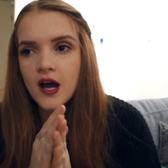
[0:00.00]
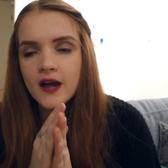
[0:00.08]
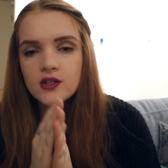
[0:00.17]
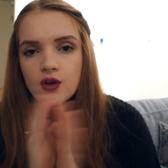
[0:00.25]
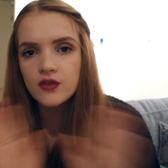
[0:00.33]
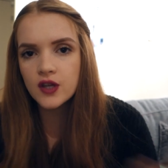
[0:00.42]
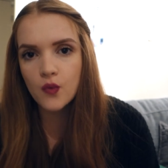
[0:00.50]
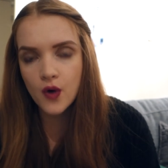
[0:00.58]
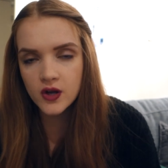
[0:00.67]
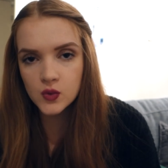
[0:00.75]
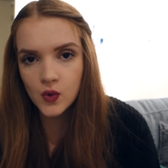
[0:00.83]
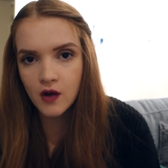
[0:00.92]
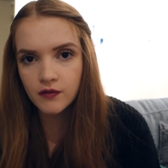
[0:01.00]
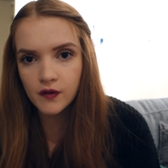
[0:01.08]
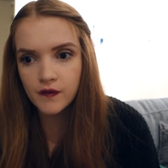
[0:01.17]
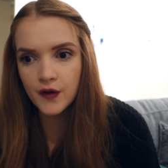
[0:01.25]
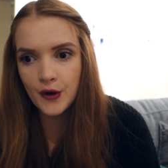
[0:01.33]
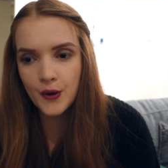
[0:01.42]
I don't think works well for
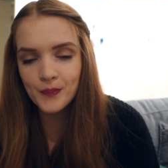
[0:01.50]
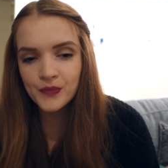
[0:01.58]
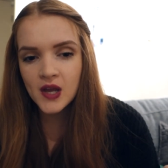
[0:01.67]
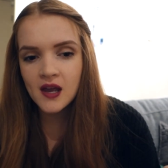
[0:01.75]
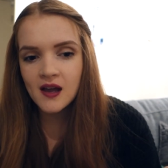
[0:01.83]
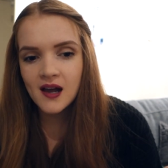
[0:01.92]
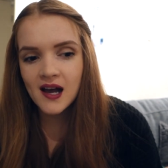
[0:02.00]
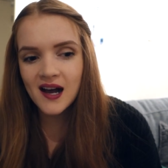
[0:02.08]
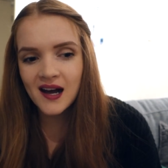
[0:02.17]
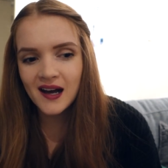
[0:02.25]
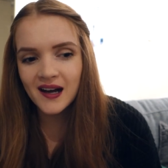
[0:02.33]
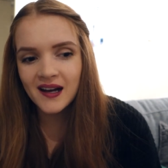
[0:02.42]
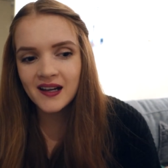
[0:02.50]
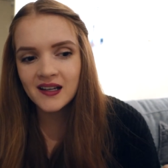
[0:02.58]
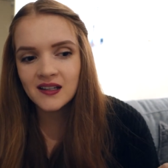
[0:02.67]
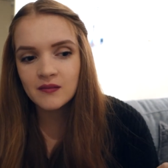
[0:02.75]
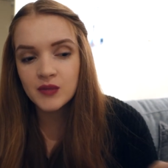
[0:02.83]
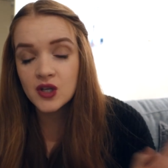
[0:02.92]
film. Uh,
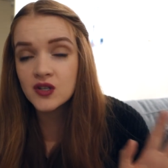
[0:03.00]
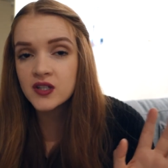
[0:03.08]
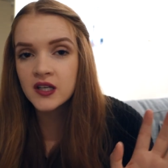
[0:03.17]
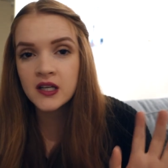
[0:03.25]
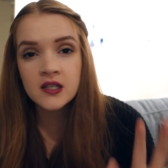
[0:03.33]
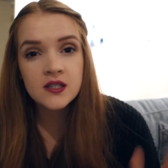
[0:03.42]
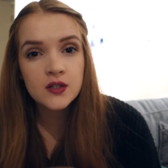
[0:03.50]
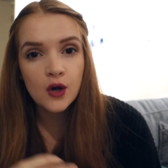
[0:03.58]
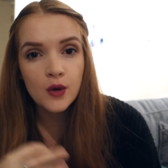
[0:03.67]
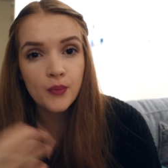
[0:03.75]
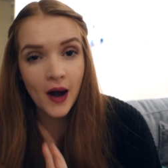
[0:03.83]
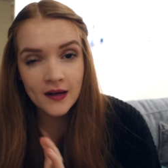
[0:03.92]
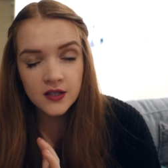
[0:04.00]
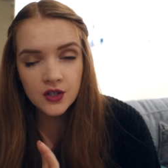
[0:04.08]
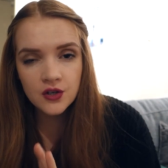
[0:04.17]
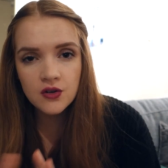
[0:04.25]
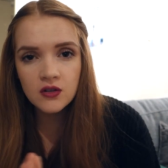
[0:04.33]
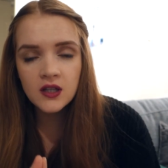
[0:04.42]
because it is so
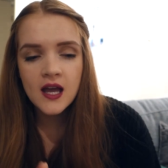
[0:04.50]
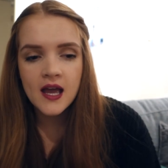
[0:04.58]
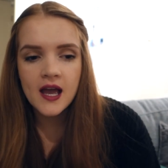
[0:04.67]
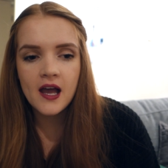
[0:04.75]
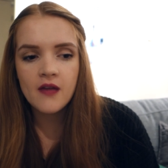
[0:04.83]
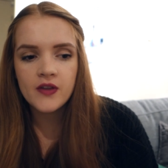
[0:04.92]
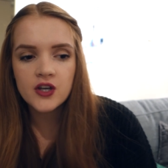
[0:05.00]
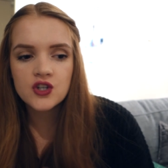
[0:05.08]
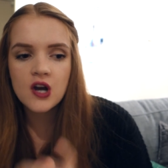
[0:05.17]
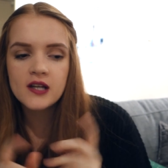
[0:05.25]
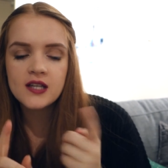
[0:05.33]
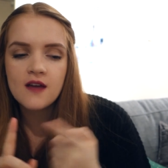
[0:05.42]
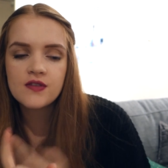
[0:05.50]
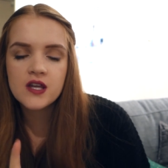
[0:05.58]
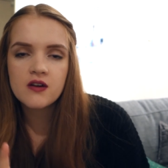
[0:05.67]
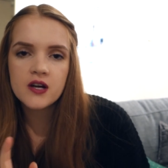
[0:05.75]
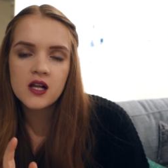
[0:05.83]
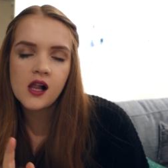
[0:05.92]
practical and they tried to have
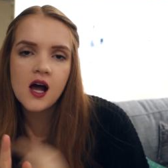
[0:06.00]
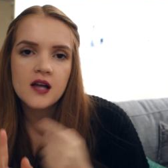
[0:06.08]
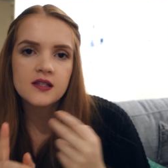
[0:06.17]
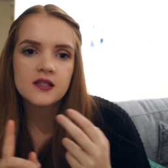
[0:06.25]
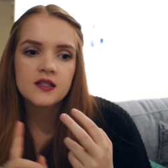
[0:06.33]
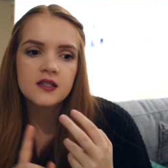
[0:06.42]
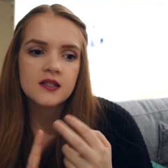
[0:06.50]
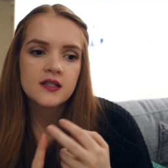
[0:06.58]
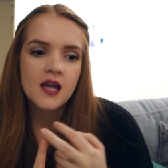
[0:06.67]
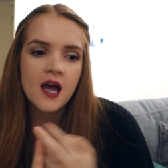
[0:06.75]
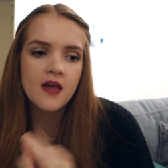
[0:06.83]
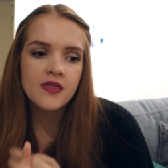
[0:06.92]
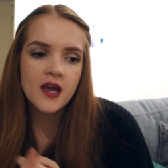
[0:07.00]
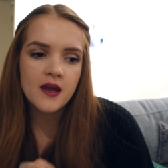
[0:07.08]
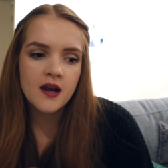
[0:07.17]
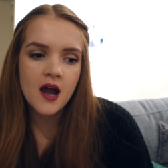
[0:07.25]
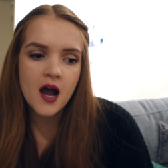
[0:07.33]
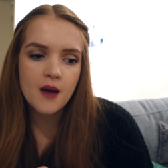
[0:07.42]
theory classes and
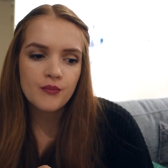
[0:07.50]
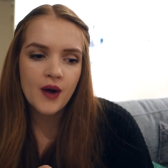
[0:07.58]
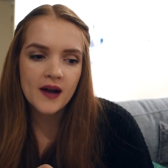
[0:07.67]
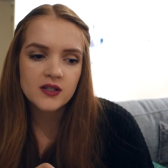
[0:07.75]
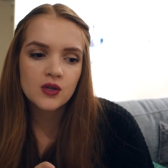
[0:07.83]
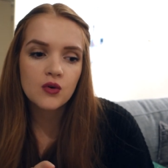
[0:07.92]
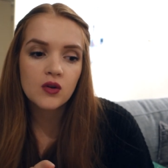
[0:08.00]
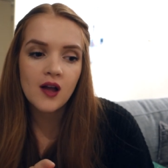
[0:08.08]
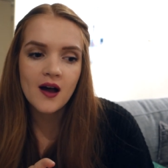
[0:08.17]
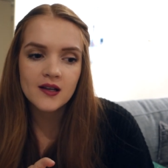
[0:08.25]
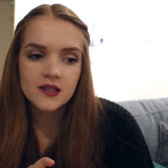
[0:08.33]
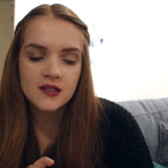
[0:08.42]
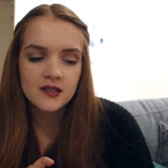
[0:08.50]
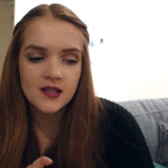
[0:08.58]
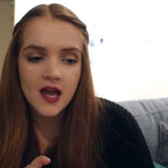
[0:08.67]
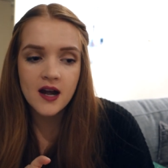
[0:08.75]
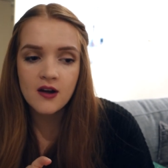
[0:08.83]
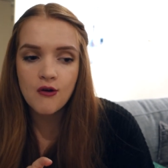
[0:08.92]
then um, practical classes
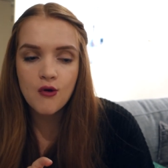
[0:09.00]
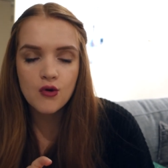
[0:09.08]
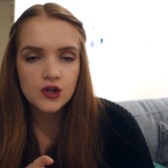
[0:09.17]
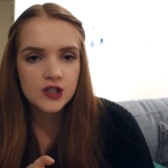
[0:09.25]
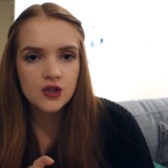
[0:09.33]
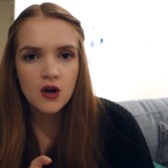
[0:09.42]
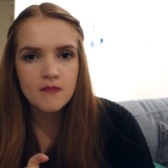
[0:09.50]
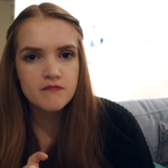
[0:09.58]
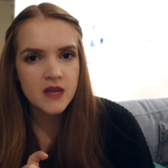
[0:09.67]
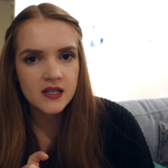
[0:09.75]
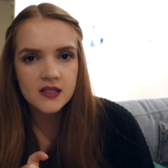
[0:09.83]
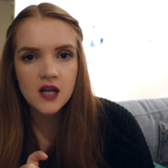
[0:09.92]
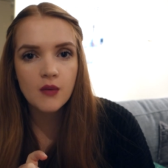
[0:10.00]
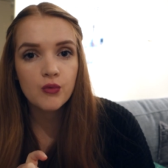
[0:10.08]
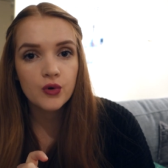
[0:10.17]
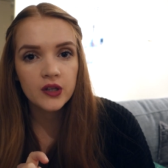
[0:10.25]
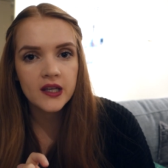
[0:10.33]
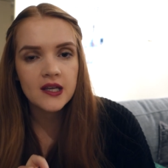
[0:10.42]
and it all just got mixed up
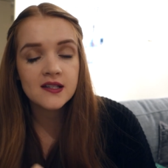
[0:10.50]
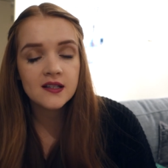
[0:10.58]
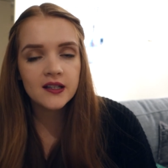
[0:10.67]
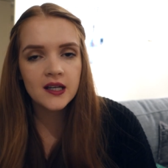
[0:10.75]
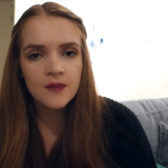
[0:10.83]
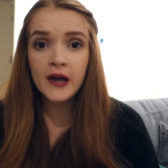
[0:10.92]
really easily.